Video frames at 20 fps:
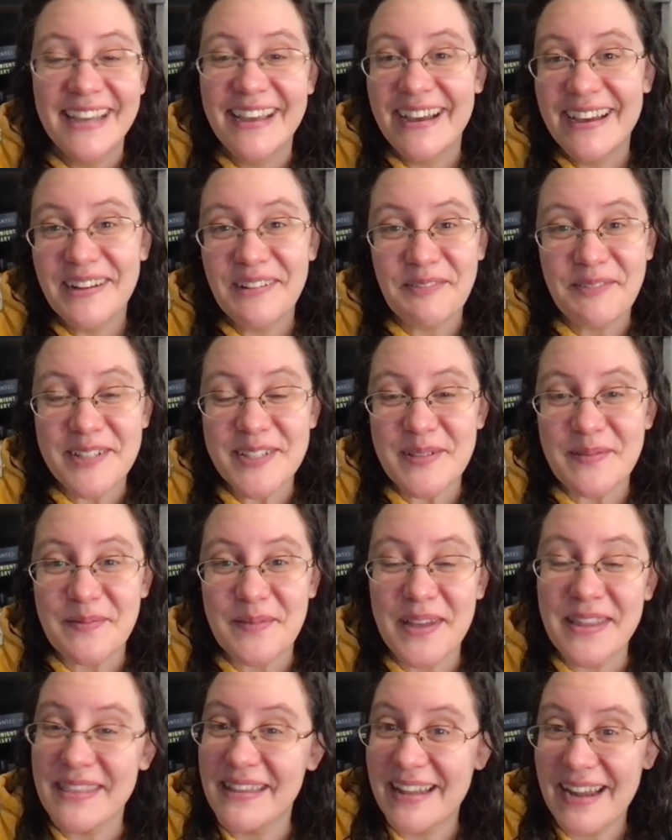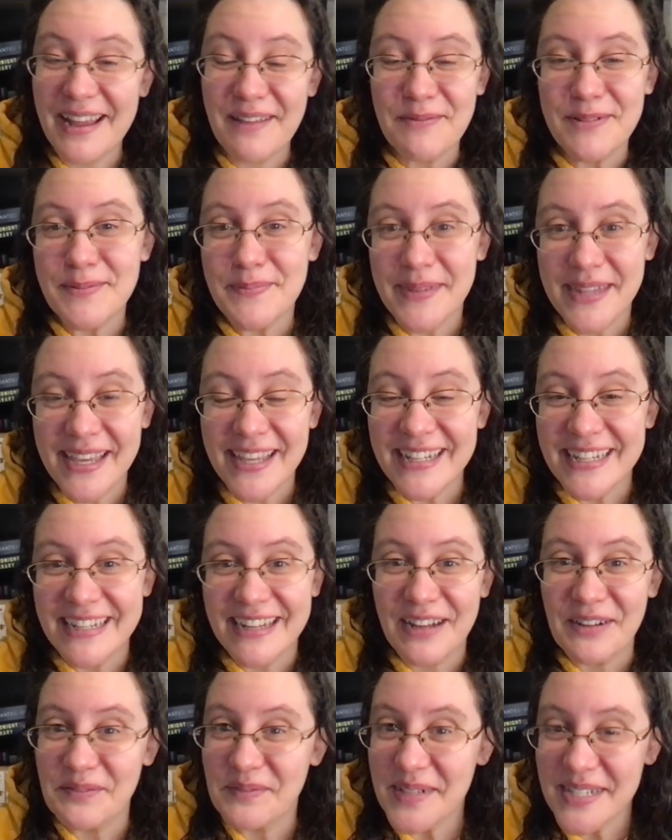and it wasn't one that I was planning
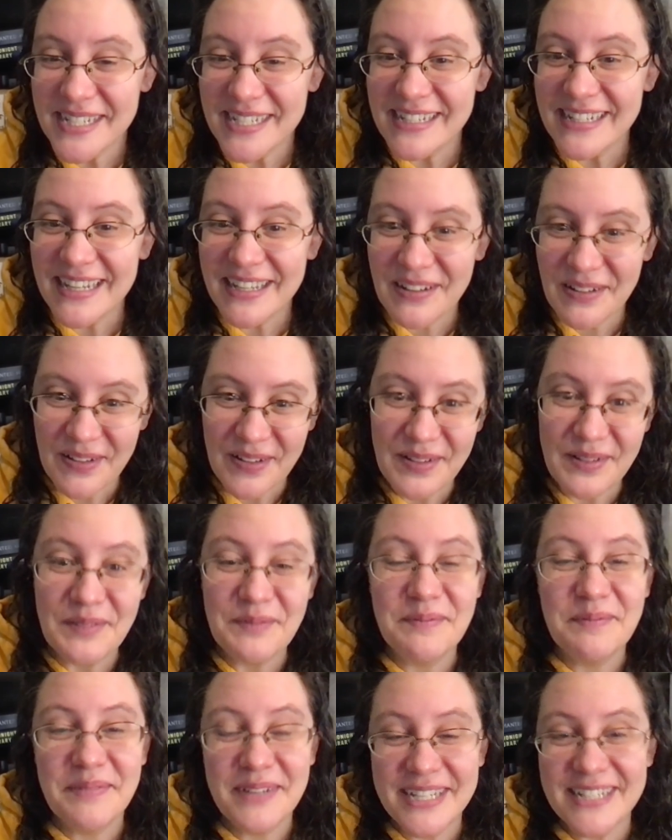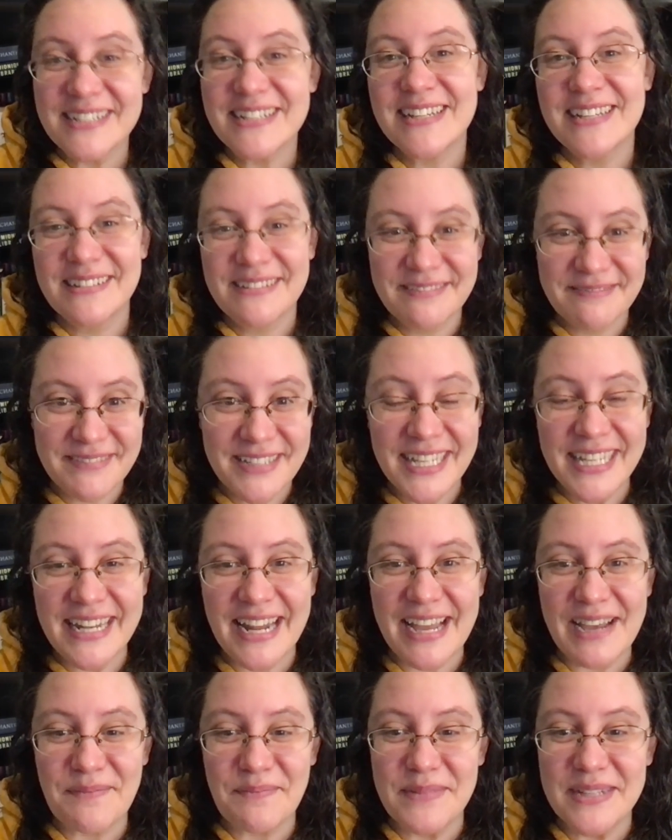on reading at all, but it
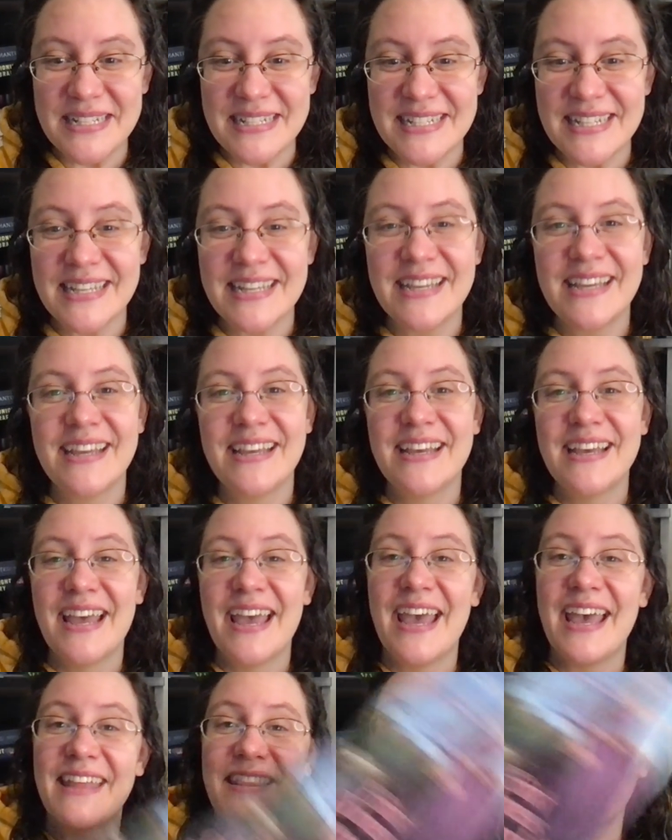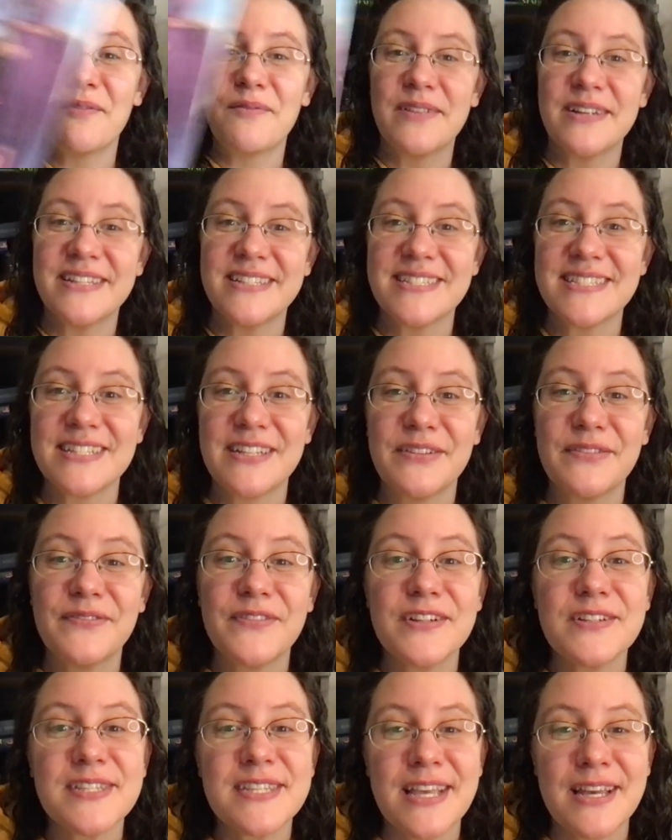happened. And that was
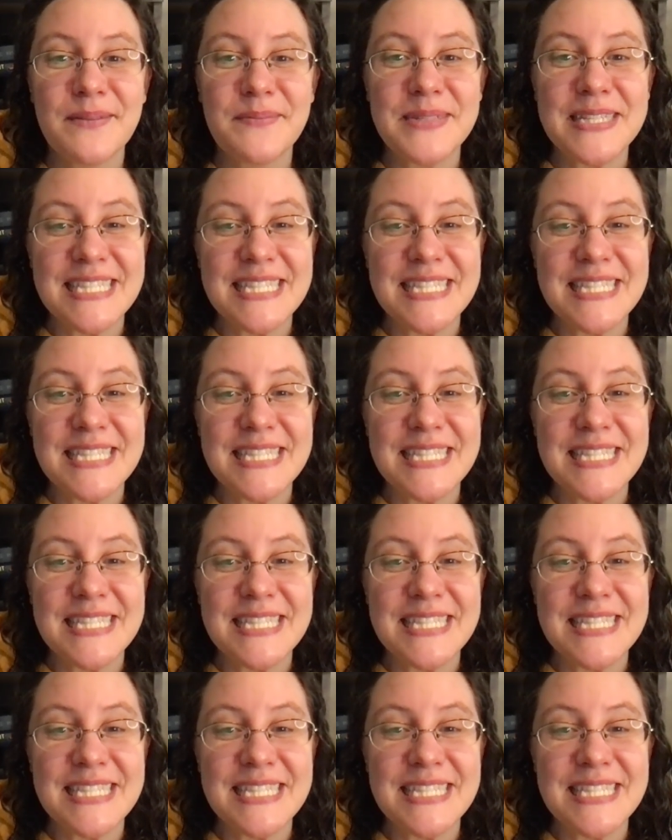First Comes